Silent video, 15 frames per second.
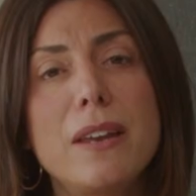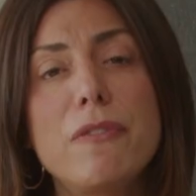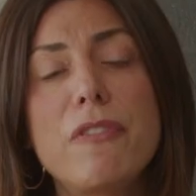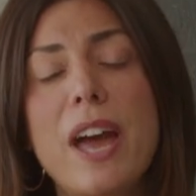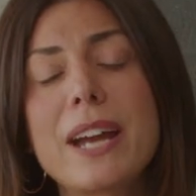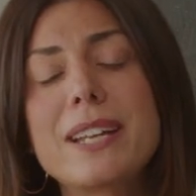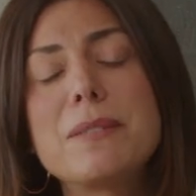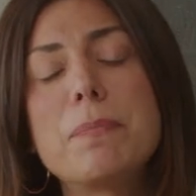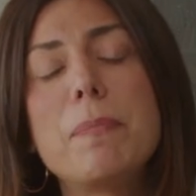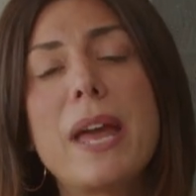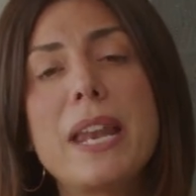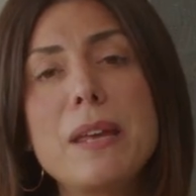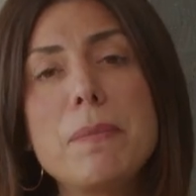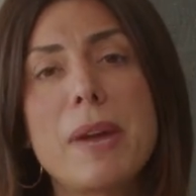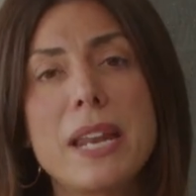In fact,
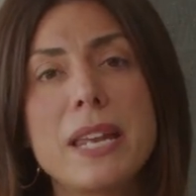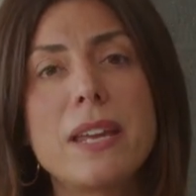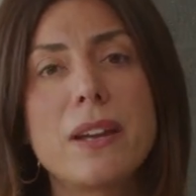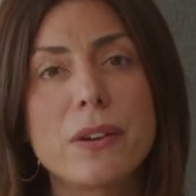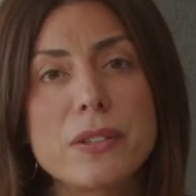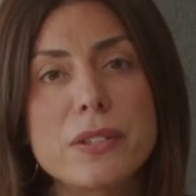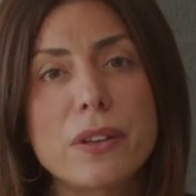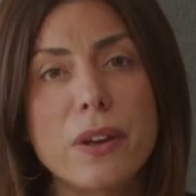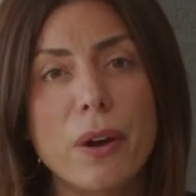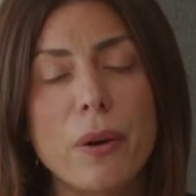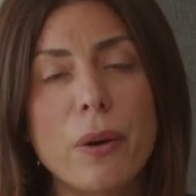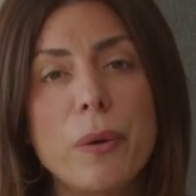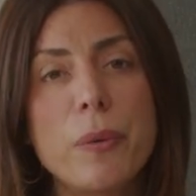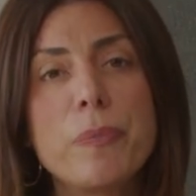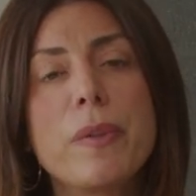many years
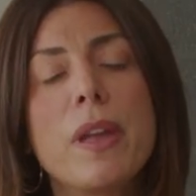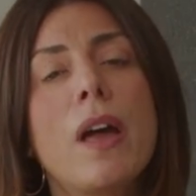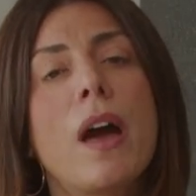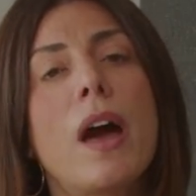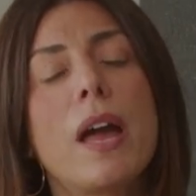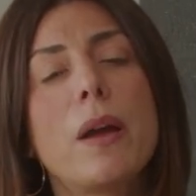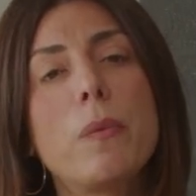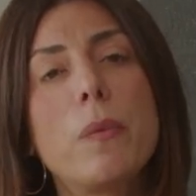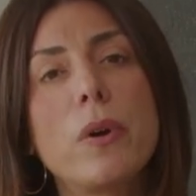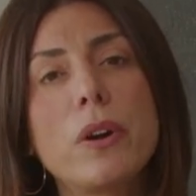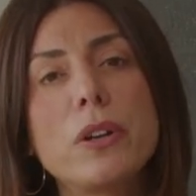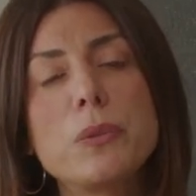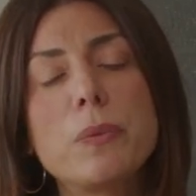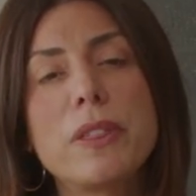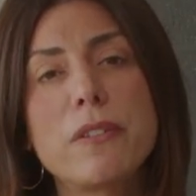ago, I
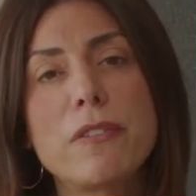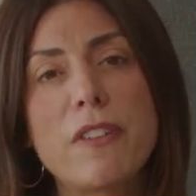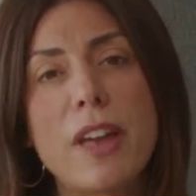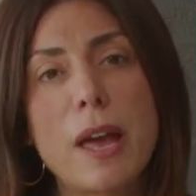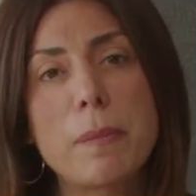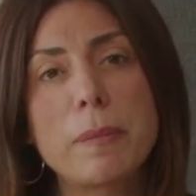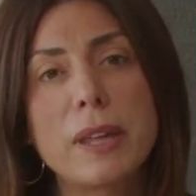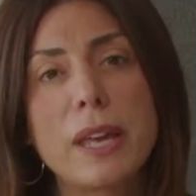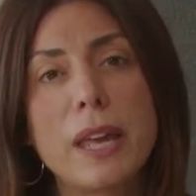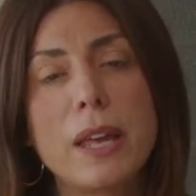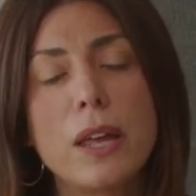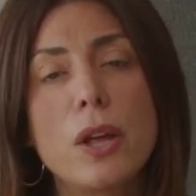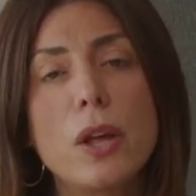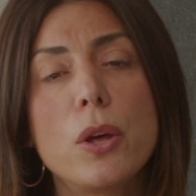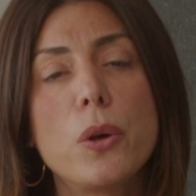worked with a family
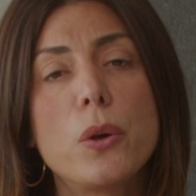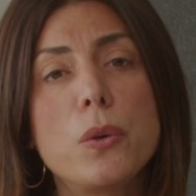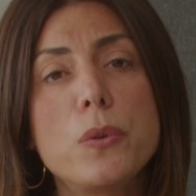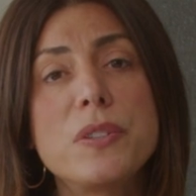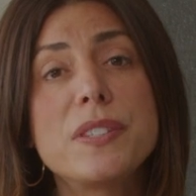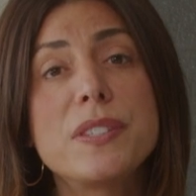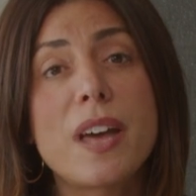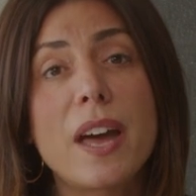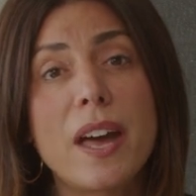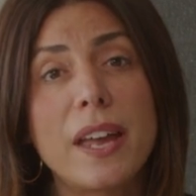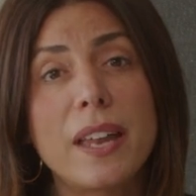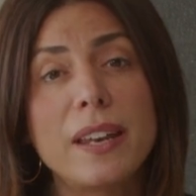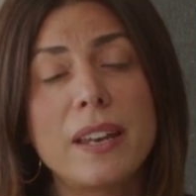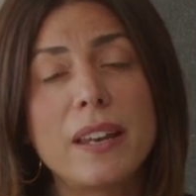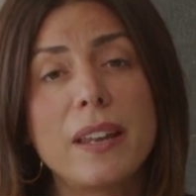whose
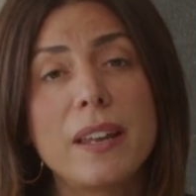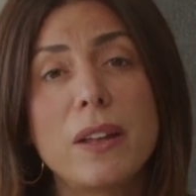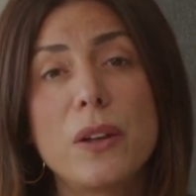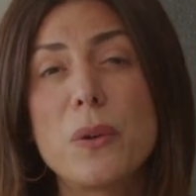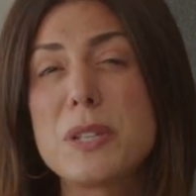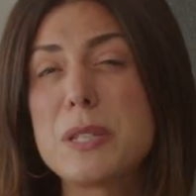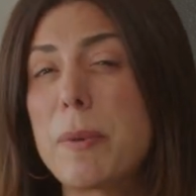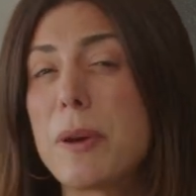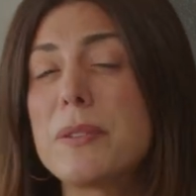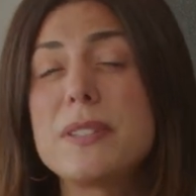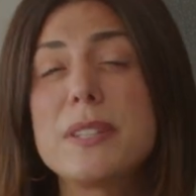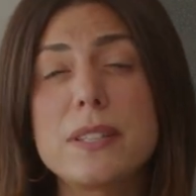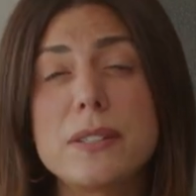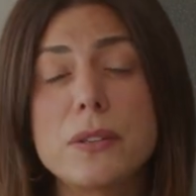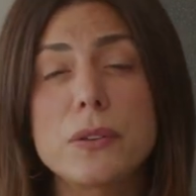son, who was about
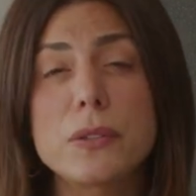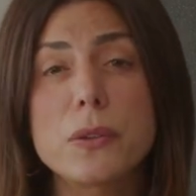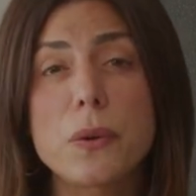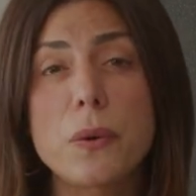6 years